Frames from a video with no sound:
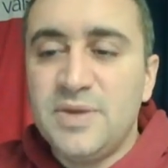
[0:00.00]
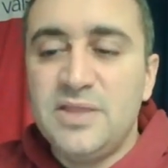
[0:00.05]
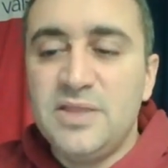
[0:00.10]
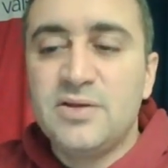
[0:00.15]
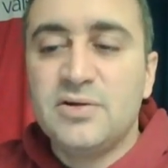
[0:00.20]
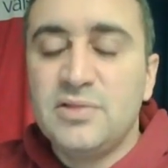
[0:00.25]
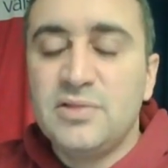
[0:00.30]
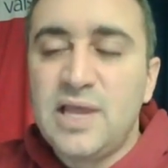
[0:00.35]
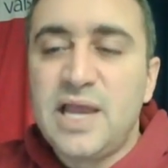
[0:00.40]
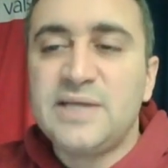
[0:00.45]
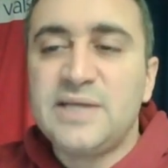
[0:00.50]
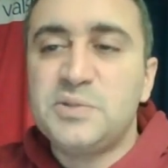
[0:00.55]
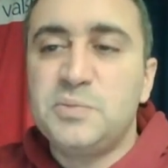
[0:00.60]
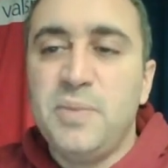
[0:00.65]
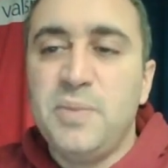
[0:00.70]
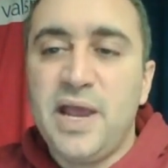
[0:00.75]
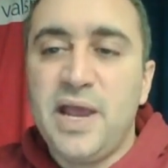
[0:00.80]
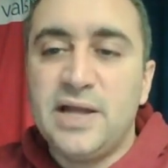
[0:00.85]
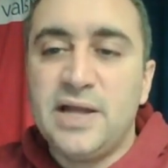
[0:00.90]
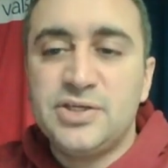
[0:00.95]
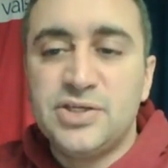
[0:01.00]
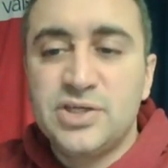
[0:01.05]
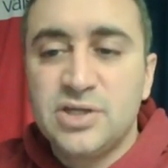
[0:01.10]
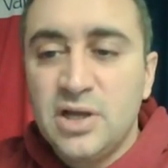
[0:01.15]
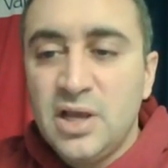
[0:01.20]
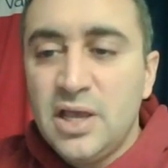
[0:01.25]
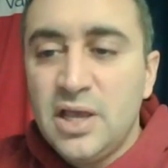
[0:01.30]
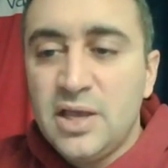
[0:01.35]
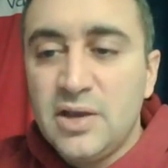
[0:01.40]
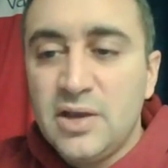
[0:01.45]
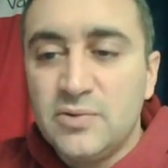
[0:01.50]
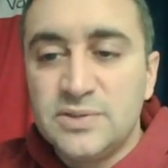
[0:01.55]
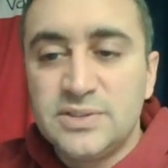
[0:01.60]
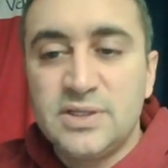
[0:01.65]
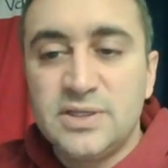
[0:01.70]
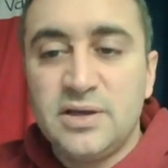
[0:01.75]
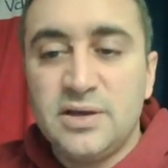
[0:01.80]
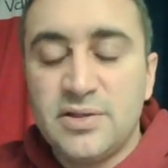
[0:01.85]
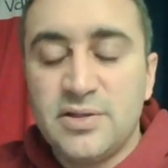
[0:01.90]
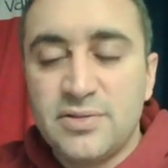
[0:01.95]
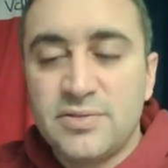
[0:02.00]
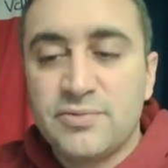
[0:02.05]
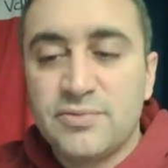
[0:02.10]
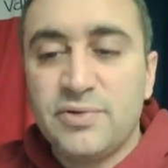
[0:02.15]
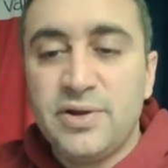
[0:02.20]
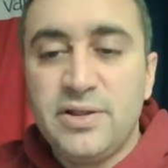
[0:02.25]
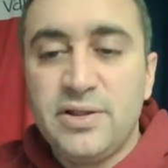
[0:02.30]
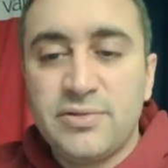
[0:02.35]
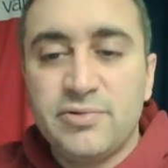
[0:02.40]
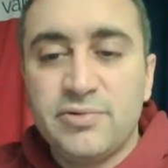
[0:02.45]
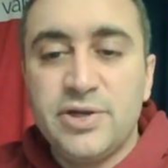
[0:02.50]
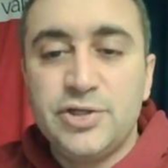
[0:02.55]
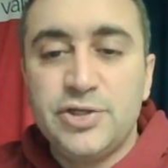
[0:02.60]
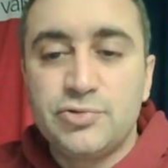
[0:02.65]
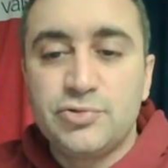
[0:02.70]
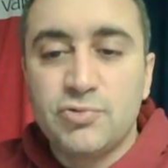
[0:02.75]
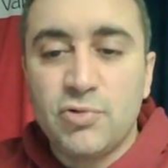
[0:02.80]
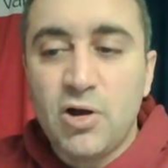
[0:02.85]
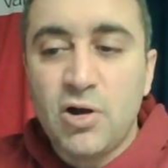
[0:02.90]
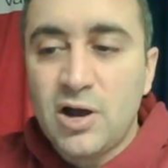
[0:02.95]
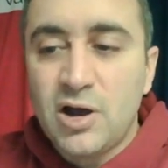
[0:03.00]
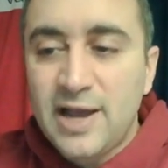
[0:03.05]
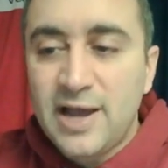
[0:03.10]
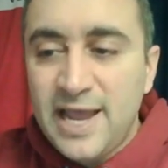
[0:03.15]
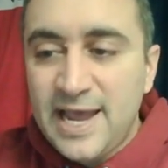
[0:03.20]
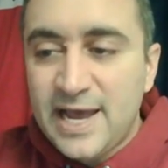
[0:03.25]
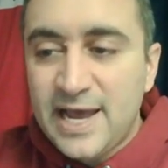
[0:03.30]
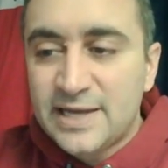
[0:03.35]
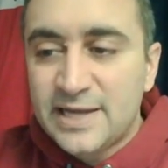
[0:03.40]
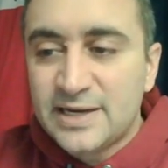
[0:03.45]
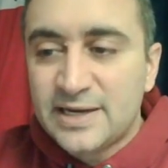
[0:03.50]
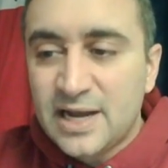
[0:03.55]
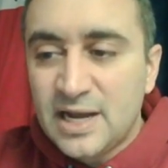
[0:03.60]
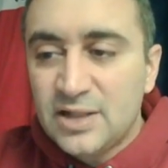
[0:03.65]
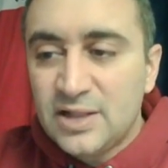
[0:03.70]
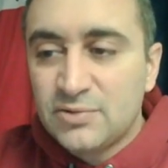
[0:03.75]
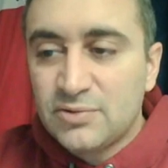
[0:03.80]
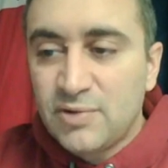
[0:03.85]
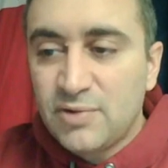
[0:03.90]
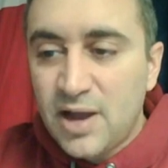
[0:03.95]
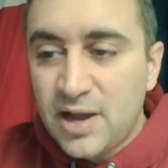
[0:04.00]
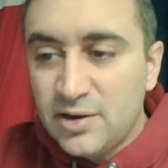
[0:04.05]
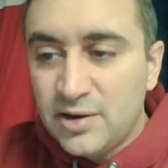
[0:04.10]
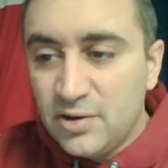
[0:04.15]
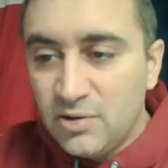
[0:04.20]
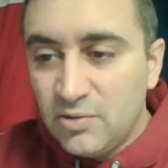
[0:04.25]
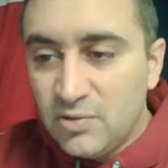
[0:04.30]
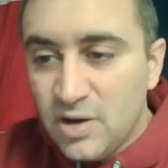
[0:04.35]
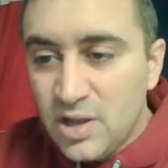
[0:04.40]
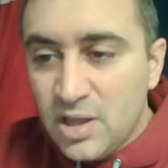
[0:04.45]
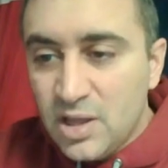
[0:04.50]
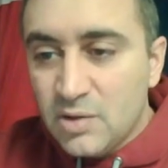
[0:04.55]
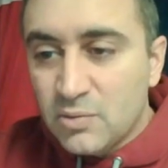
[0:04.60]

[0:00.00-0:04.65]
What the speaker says: In their last match, it was a 3-3 draw at Colorado,